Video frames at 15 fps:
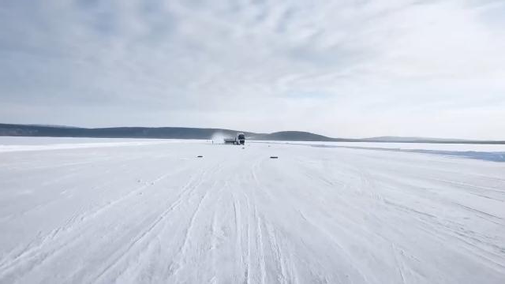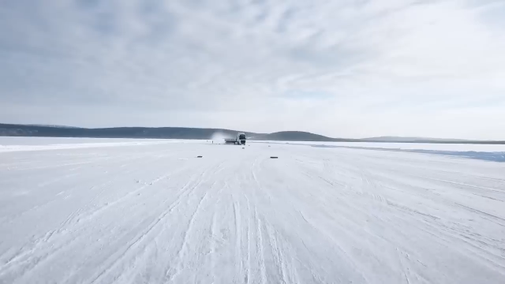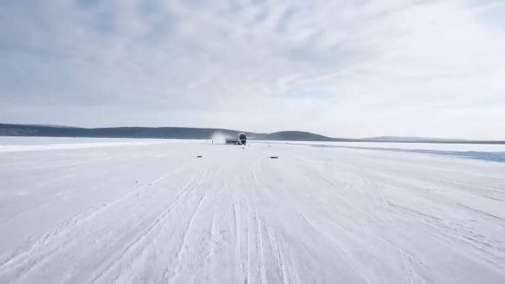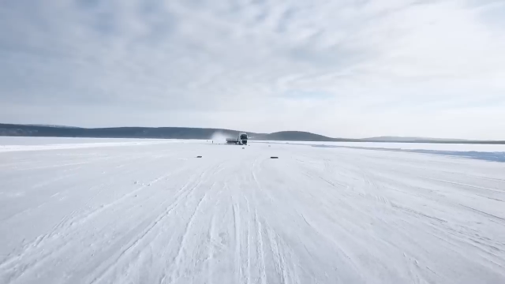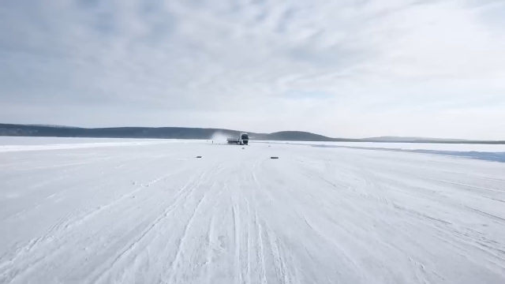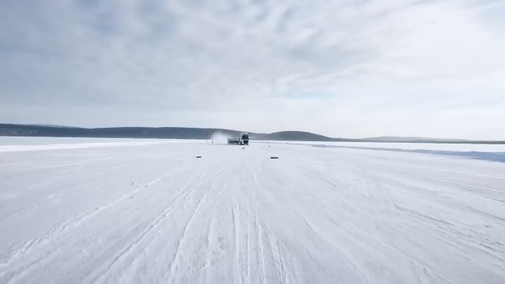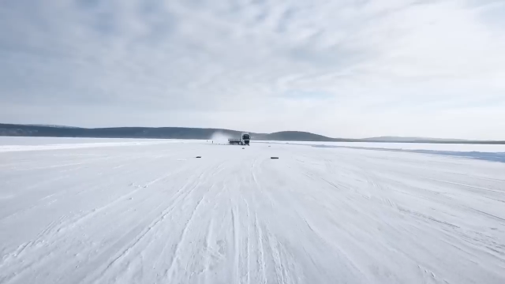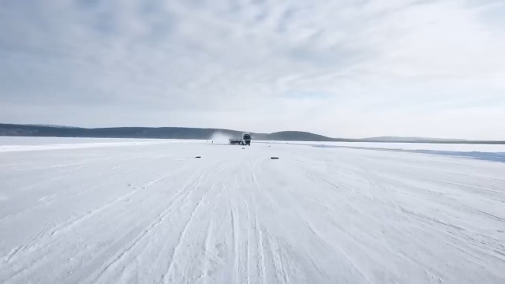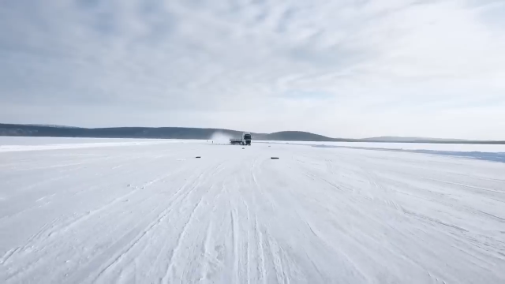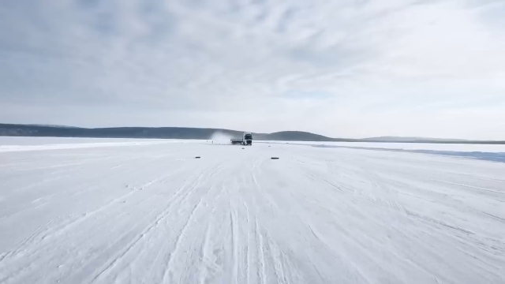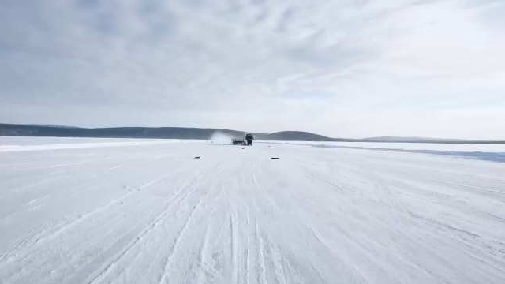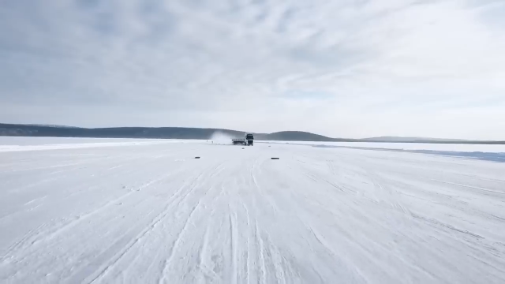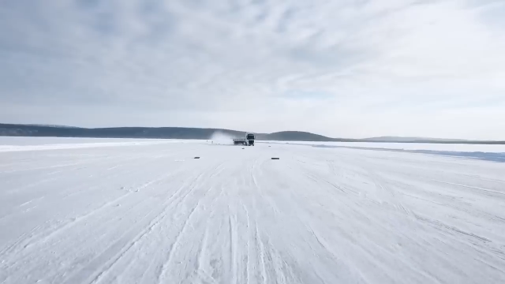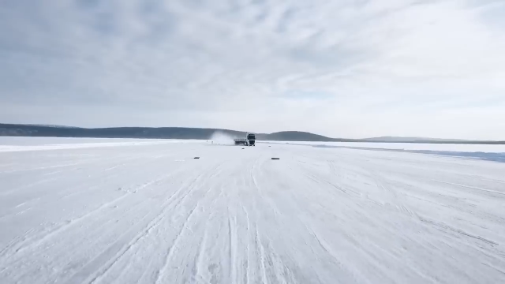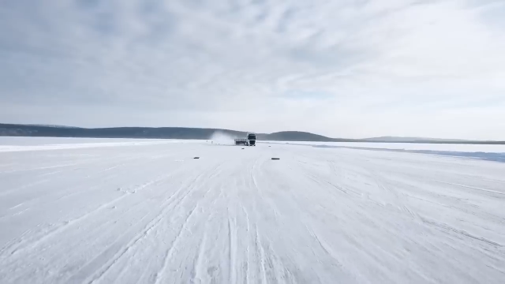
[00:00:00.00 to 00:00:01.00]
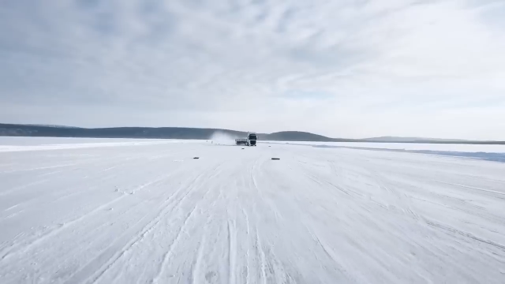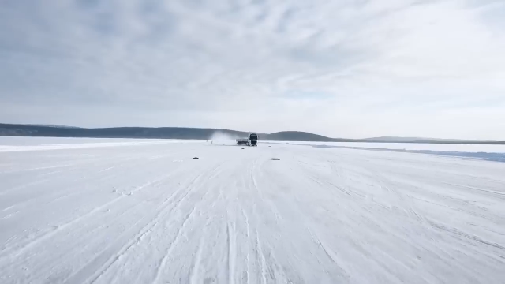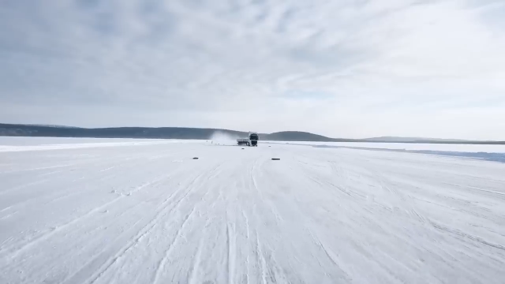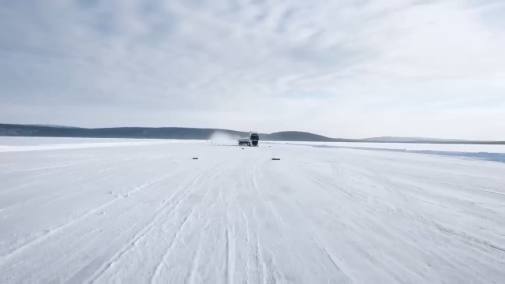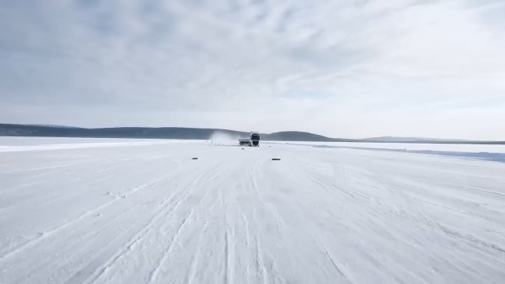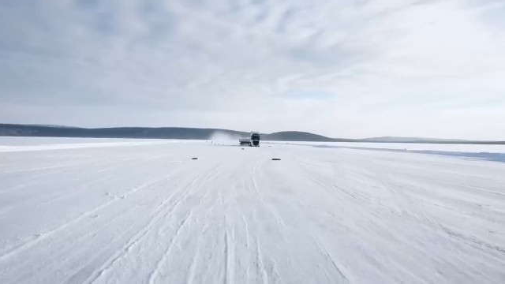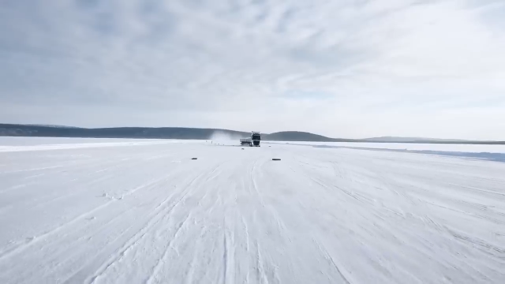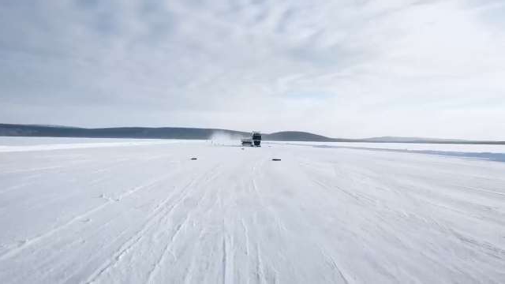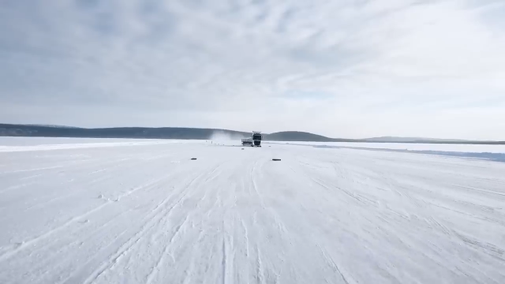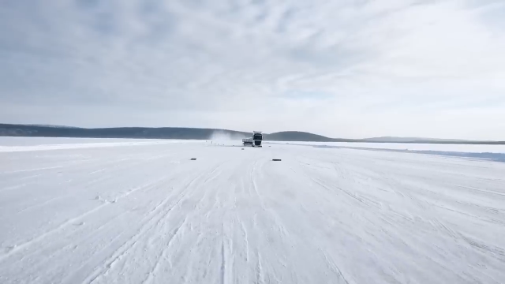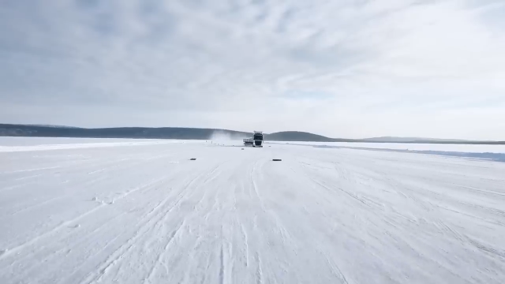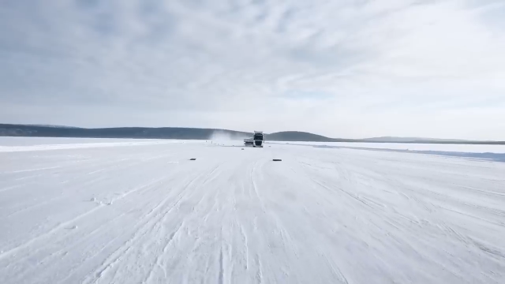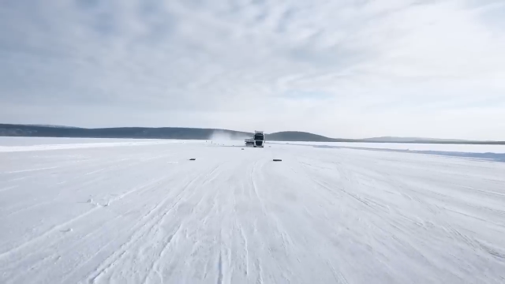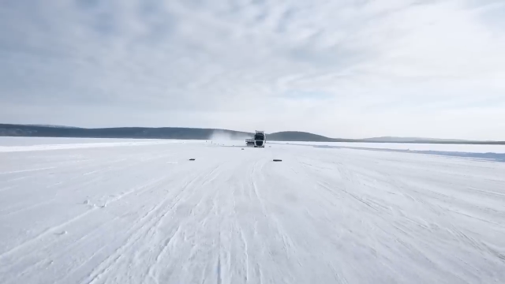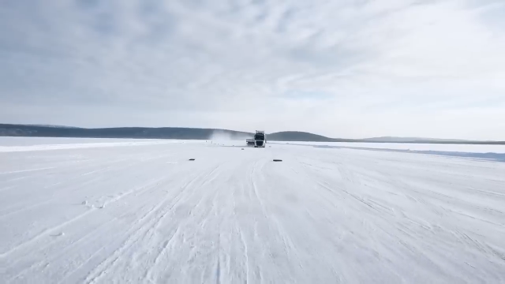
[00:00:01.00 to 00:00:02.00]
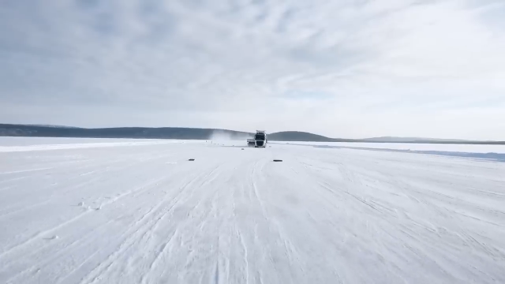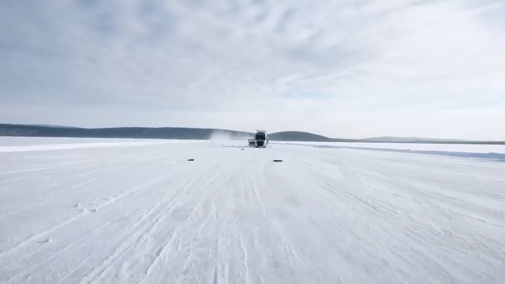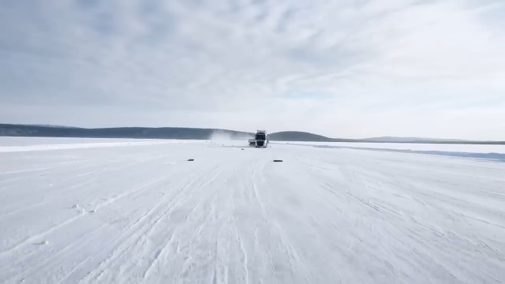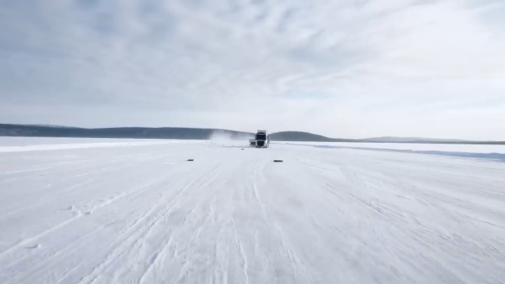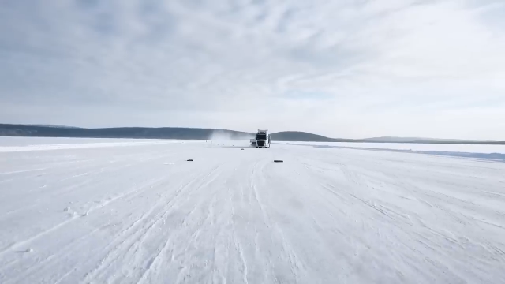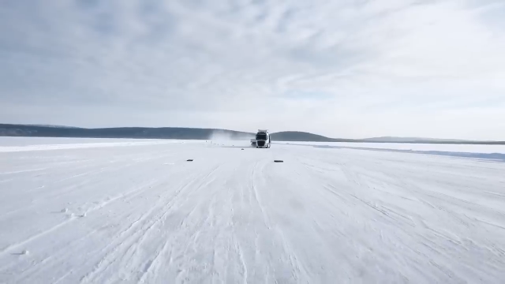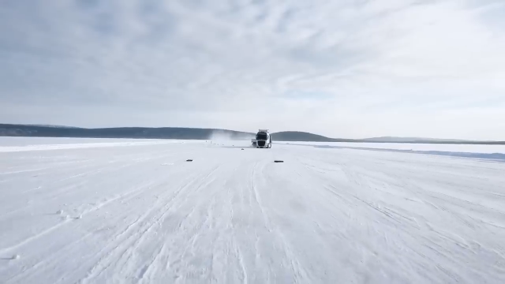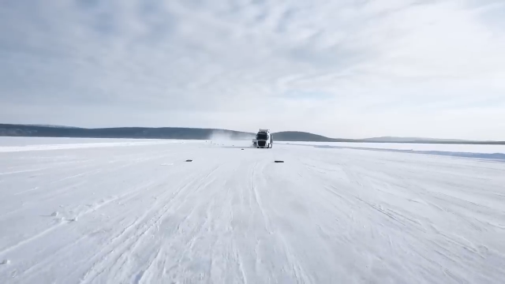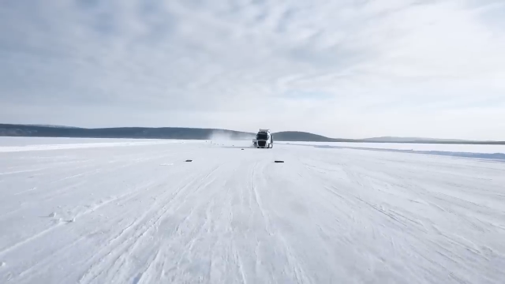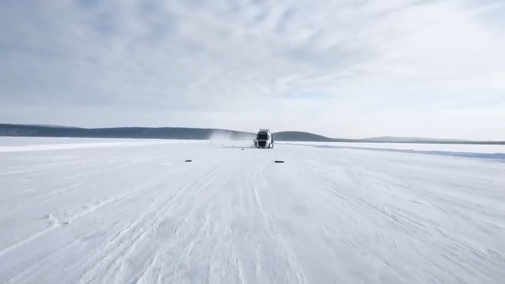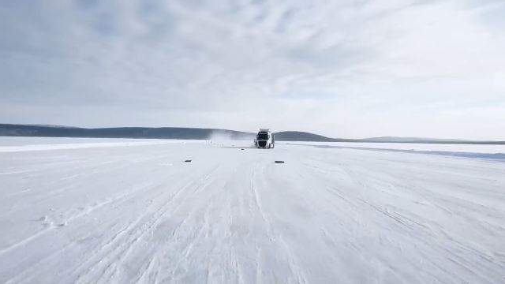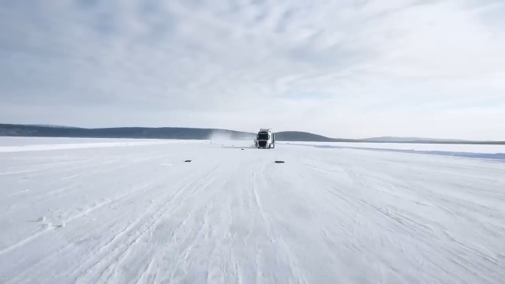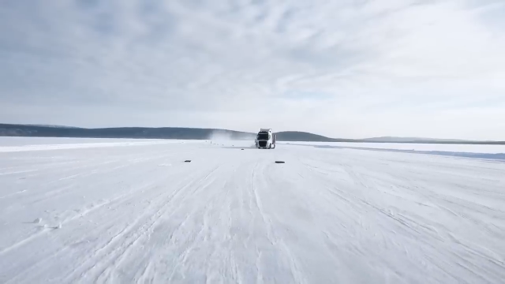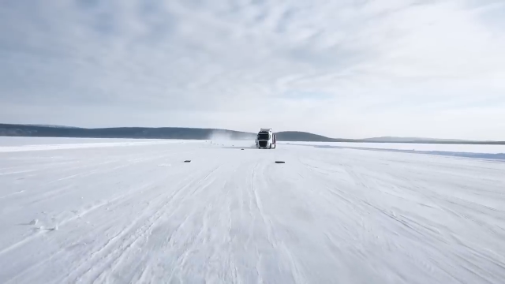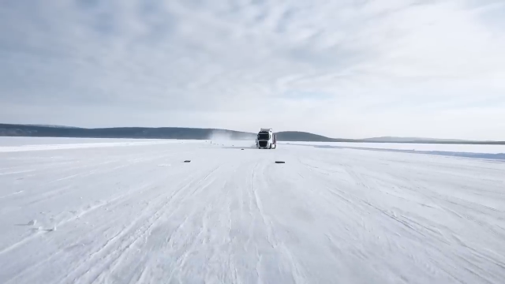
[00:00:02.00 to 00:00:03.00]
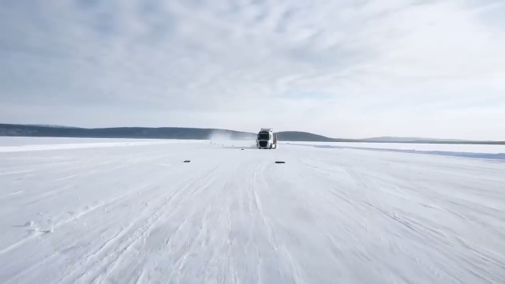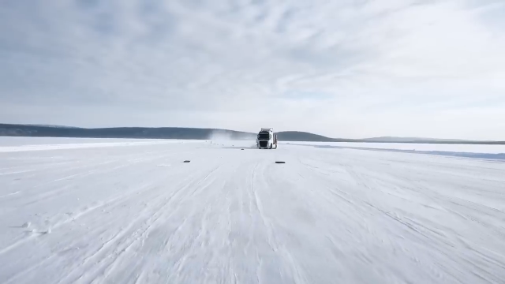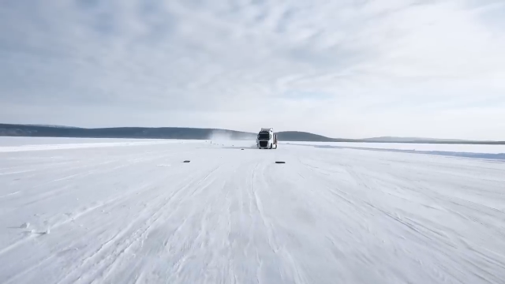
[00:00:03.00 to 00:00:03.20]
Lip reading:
[unreadable: no face in view]